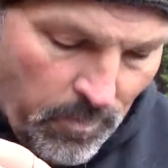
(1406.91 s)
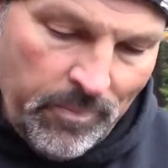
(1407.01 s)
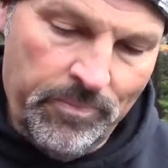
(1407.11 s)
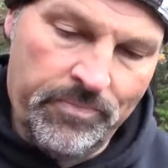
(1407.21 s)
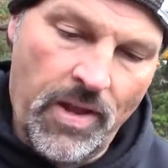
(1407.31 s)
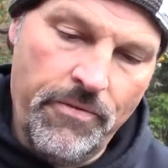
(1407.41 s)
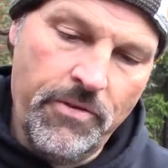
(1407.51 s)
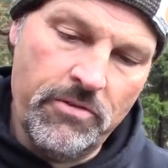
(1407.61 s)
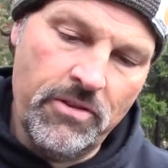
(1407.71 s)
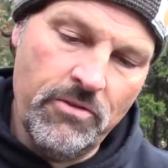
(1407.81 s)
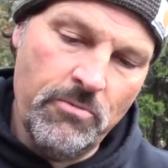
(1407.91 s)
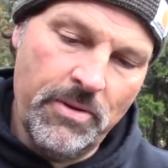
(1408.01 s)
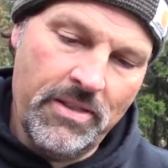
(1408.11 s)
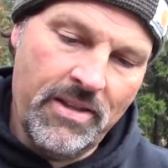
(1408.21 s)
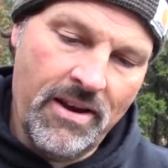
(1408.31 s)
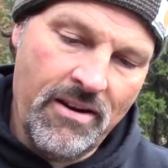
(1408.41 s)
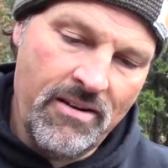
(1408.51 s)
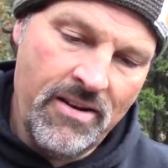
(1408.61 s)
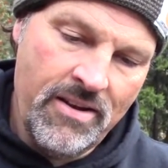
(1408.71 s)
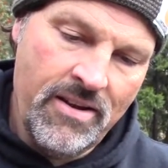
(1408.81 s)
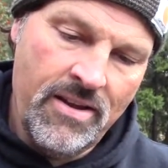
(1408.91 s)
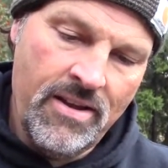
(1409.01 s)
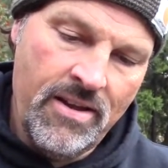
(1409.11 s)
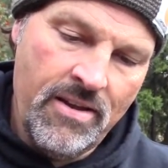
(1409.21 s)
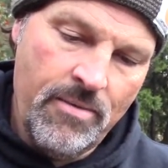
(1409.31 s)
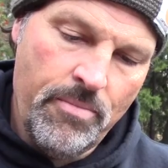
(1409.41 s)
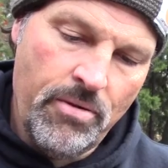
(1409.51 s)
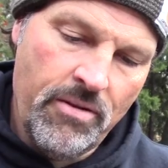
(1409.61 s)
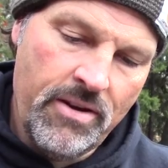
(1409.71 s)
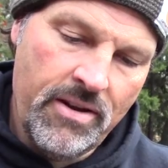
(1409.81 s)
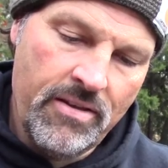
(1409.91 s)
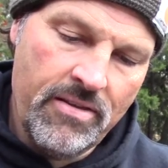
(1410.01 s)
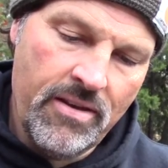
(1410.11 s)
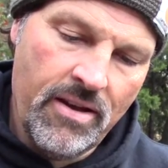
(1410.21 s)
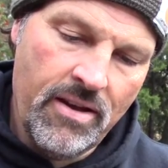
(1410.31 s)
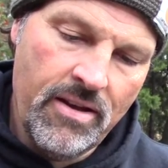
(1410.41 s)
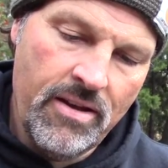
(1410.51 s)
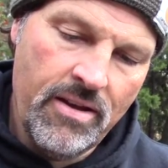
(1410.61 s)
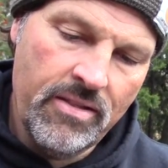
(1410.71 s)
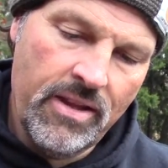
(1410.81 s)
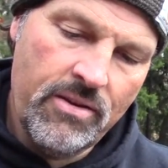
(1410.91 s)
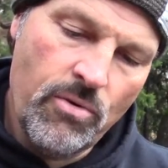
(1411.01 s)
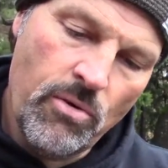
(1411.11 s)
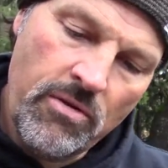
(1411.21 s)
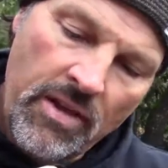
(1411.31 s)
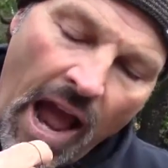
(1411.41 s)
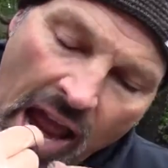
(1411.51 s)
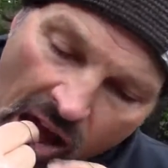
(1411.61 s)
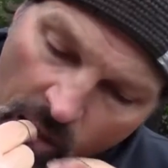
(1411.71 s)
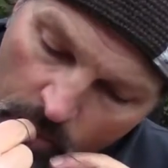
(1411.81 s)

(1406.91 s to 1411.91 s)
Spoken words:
I felt a little bit there. Pull on this Leadcore side.